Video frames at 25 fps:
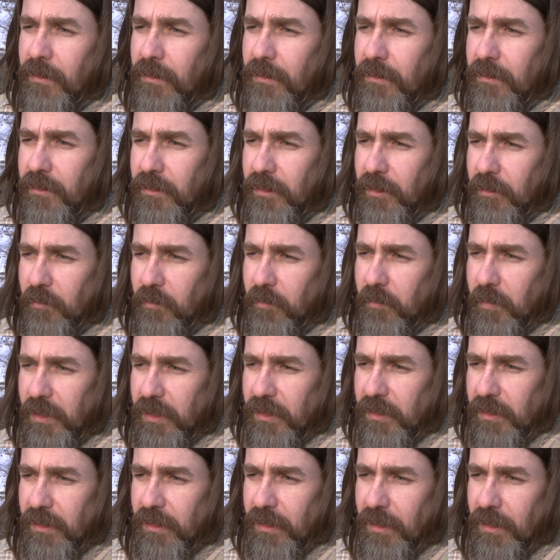you can be
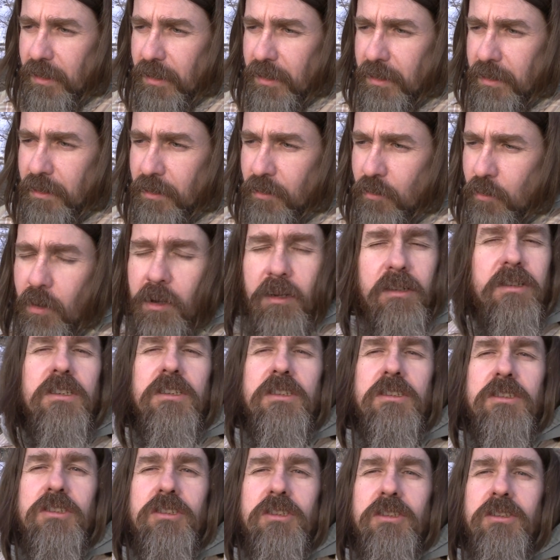the uh, quality
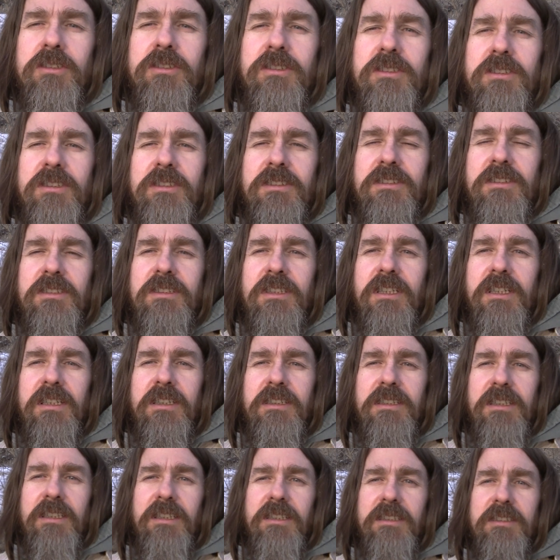insurance
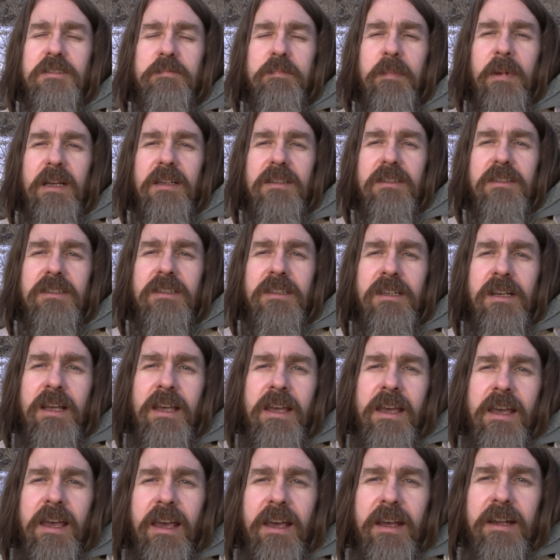uh, inspector,
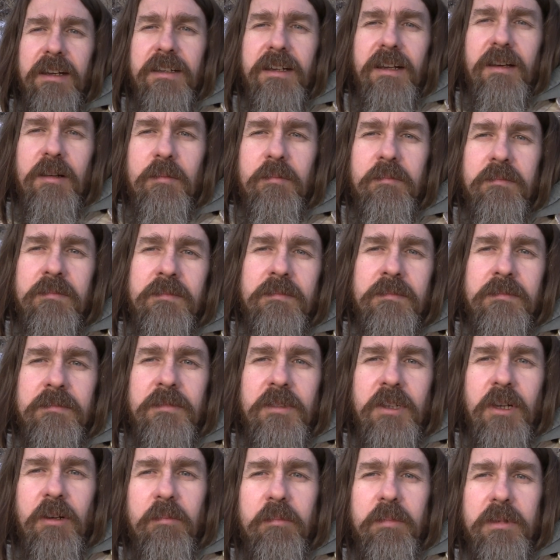and um,
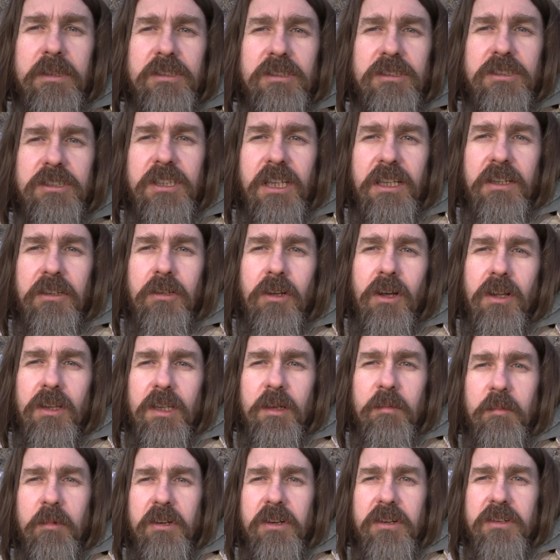you know, put your scent on
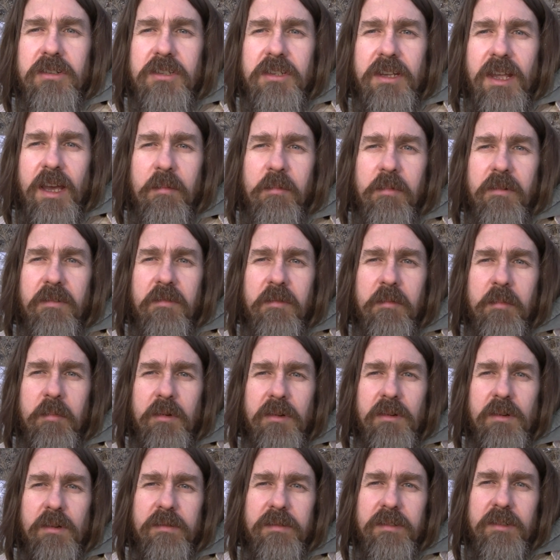them or your stamp of
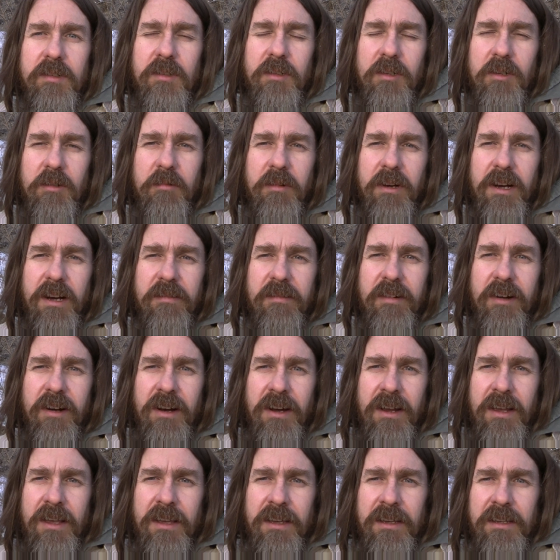approval or whatever.
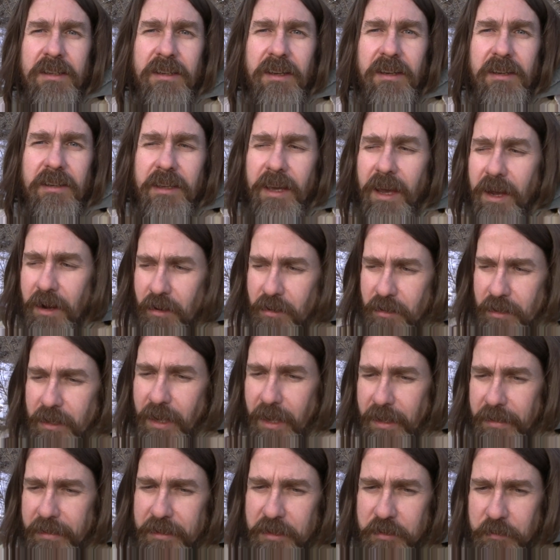Yeah,
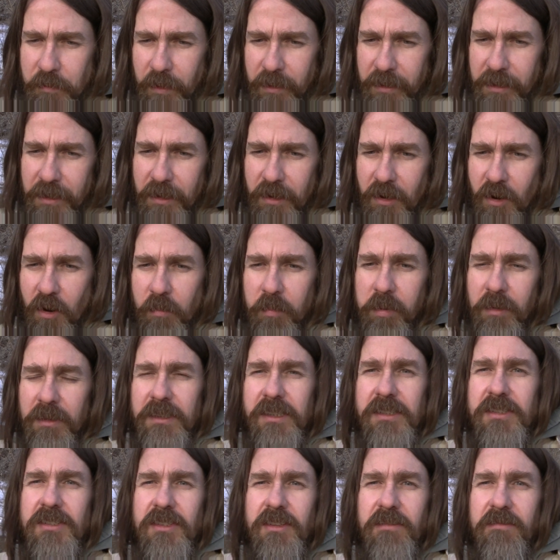okay, this one can go
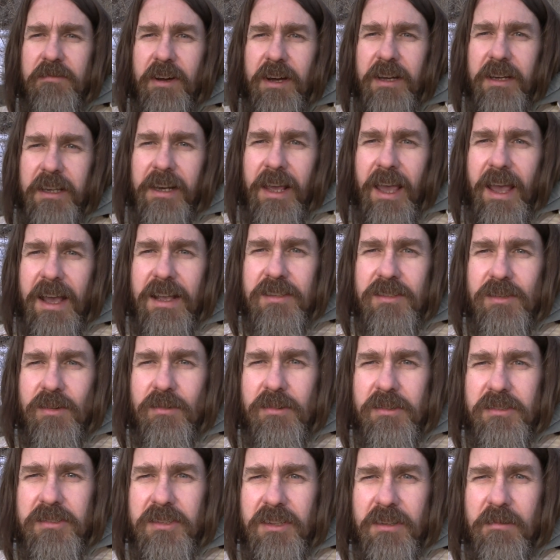police the fucking
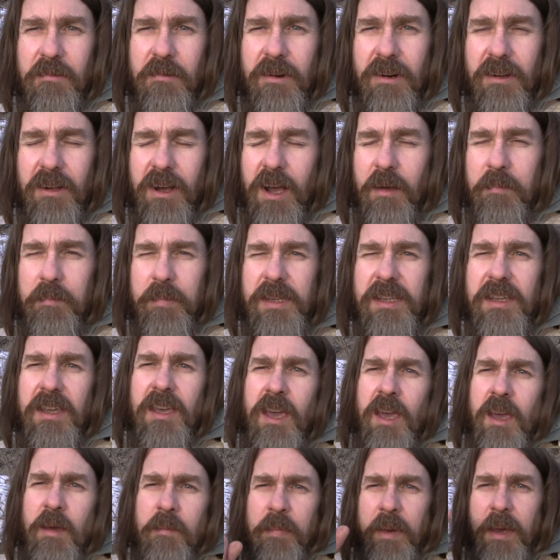assholes in the world. Uh, pe
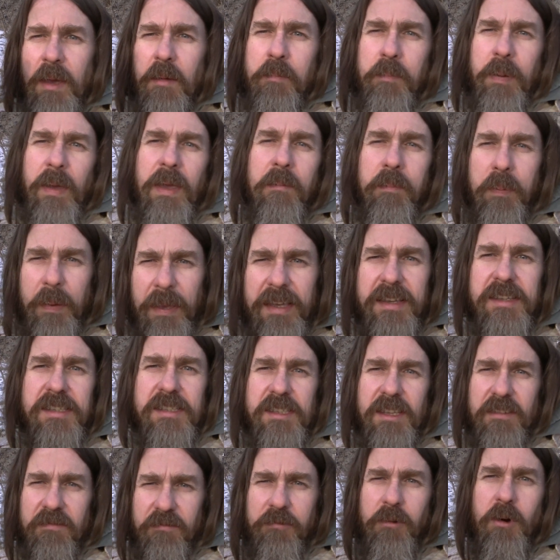pe
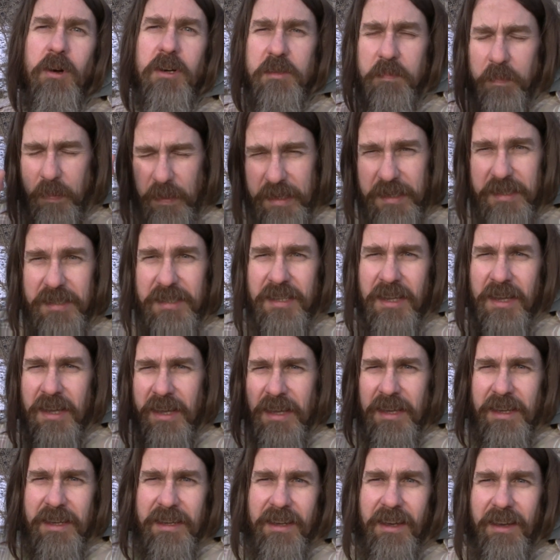peace, enforce peace
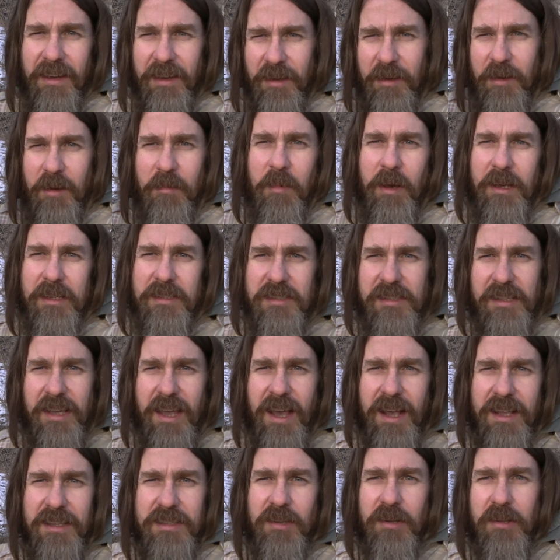uh, amongst the
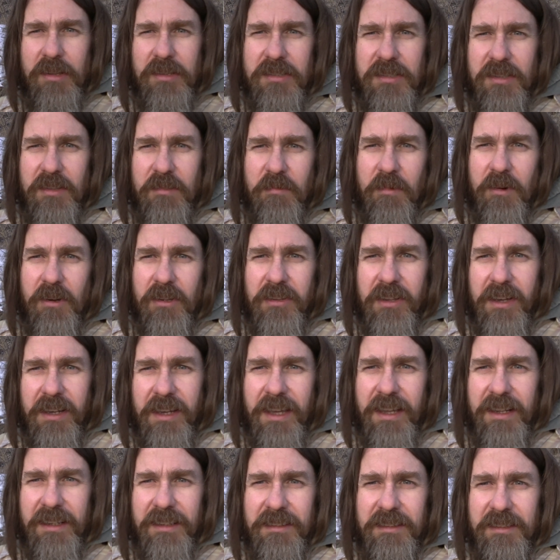assholes of the world that
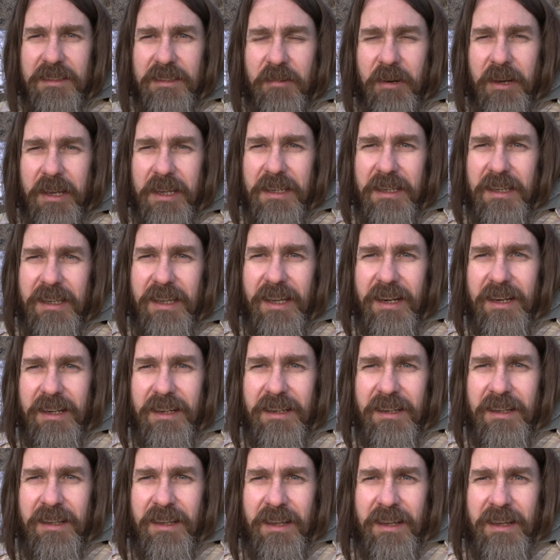can't quite get
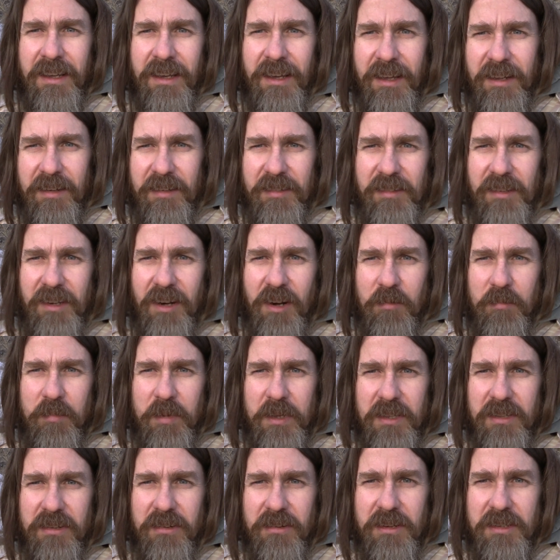it. And, you know,
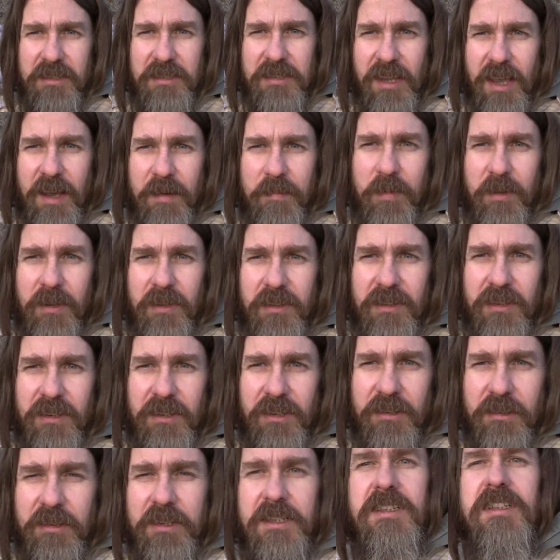be their example and their
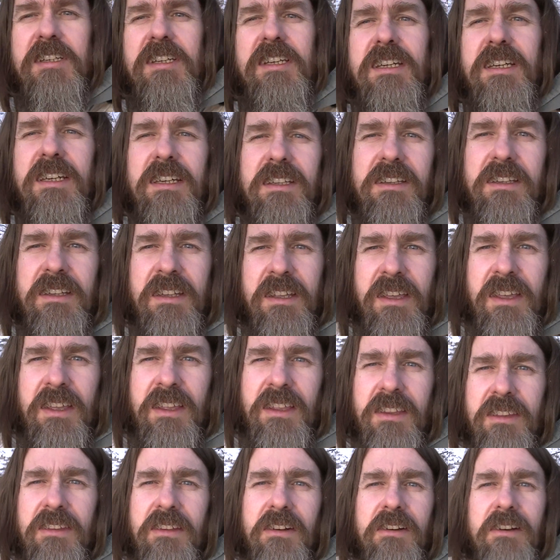critique and
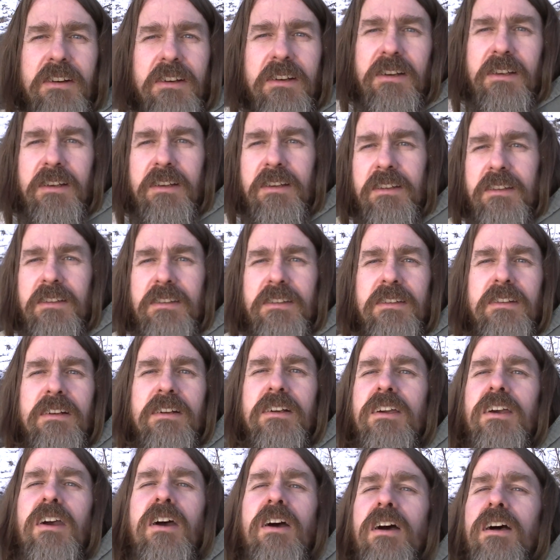their
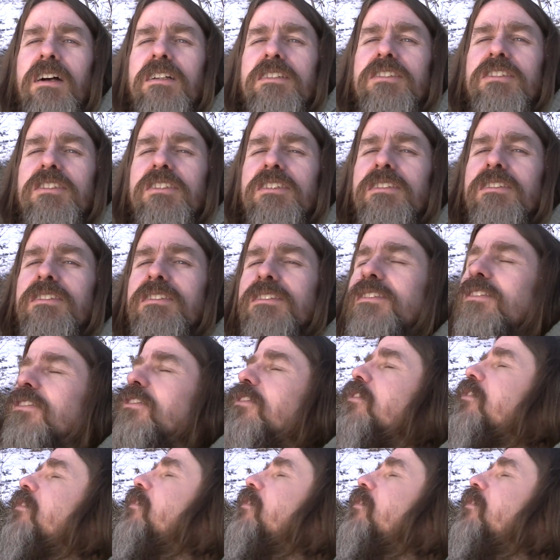conscience.